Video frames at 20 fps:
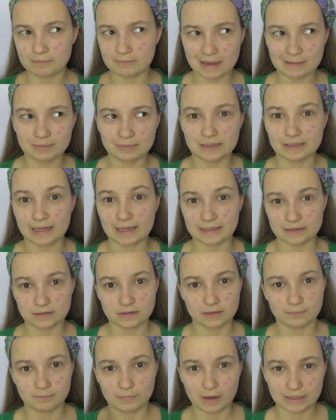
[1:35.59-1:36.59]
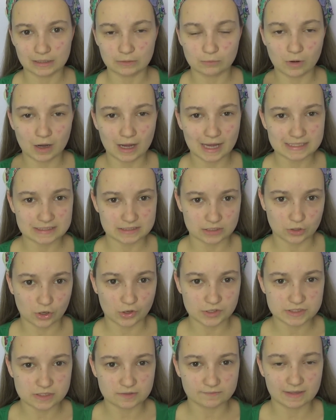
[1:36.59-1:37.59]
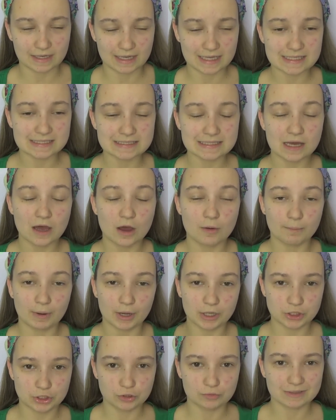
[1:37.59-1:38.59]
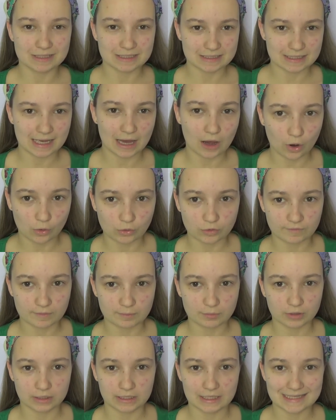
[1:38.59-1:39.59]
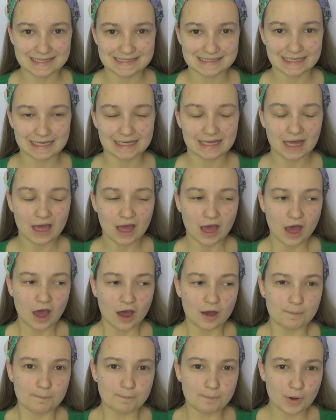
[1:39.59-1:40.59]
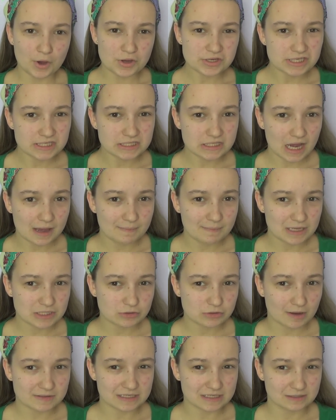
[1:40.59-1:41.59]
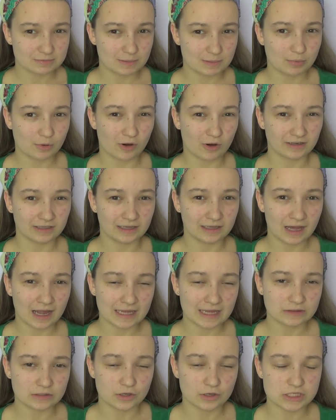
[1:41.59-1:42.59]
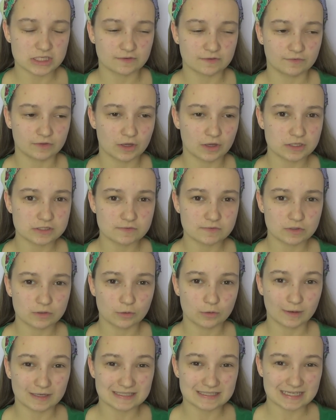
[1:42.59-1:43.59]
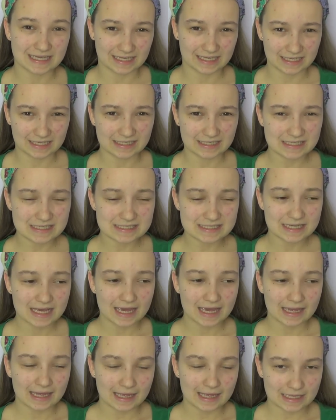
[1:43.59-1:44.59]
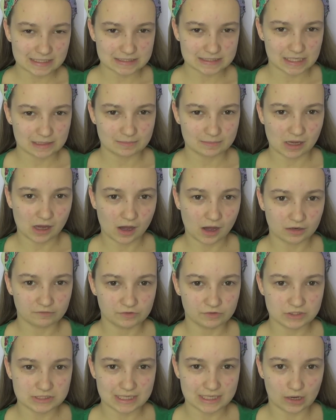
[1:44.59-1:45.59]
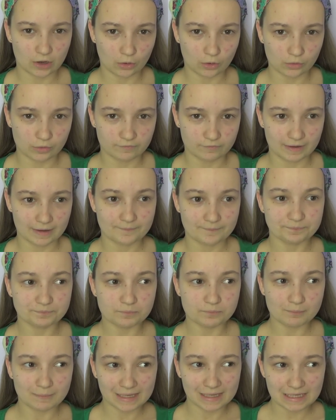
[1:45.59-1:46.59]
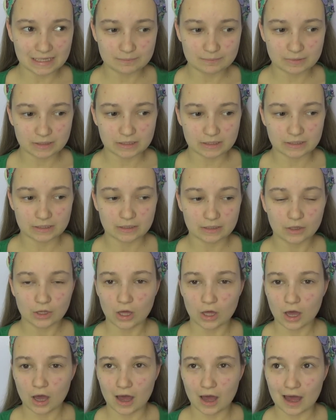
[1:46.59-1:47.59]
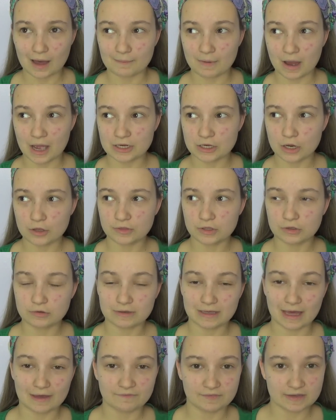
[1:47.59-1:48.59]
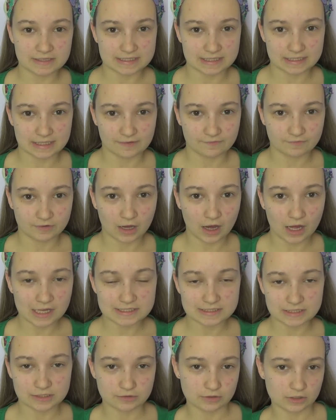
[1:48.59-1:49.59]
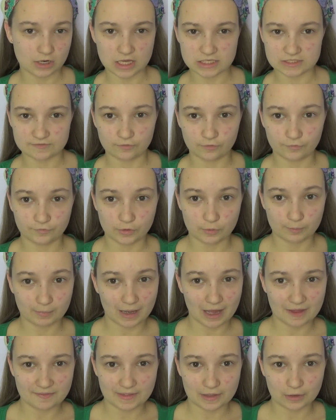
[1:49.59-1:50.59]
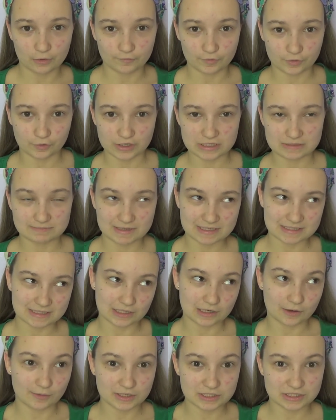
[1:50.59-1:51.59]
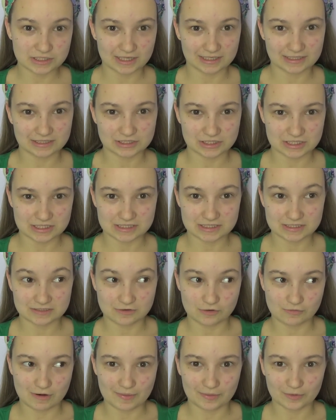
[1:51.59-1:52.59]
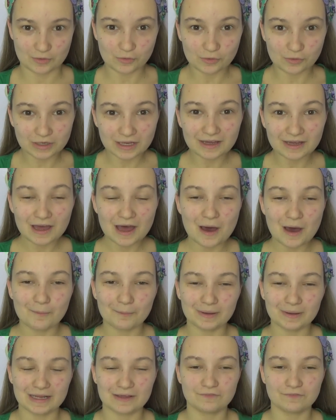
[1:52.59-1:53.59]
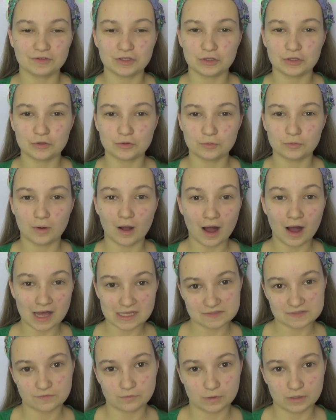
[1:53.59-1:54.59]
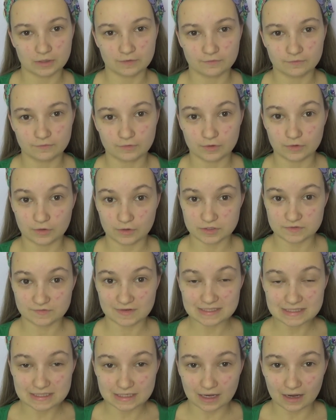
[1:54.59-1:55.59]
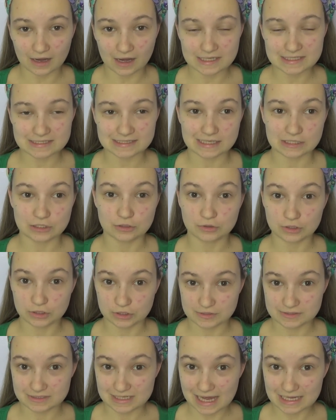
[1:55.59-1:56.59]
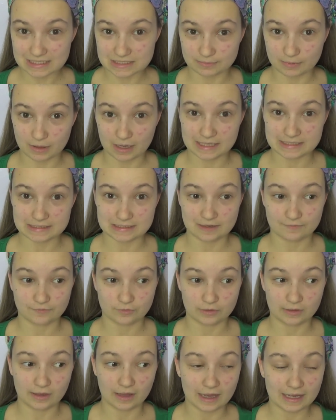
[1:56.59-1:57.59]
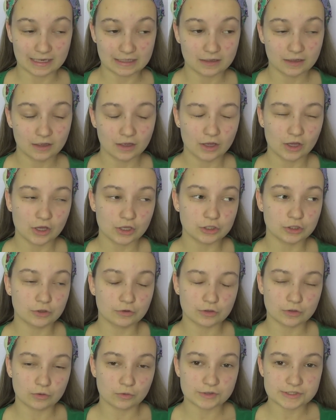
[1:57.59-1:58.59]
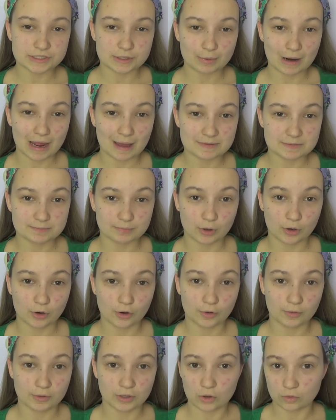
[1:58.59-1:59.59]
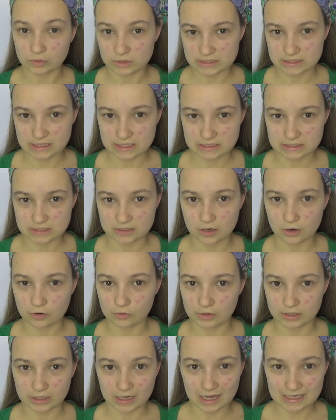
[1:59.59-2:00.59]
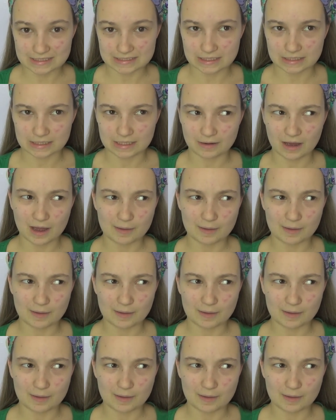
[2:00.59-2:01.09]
Maybe like the money wise, the cost of it is, but you can get hold of it pretty easily. Most of the time menstrual cups have to be bought online though, so for those of you who are teens, it's going to be harder for you to get hold of it. Maybe, I know that you can get Visa gift cards that you could ask for your birthday or for Christmas. I know it's like just around the corner, but if you asked for one of those Visa cards, then you can use that to buy stuff online. You could also perhaps borrow an older sister or a cousin.